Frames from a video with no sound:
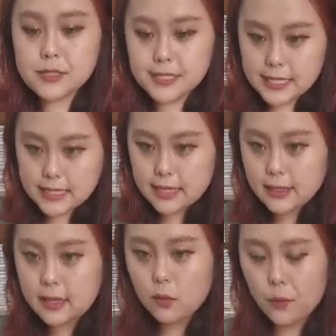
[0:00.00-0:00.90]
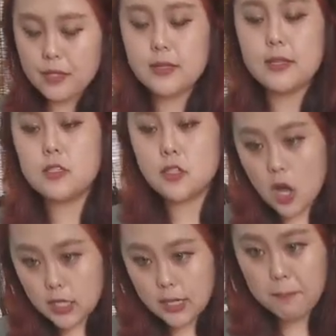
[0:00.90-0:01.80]
season it with the
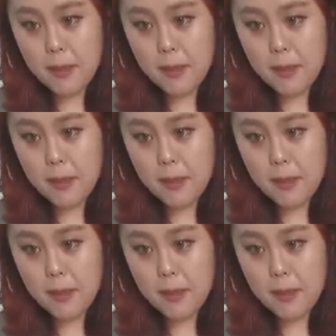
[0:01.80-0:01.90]
salt and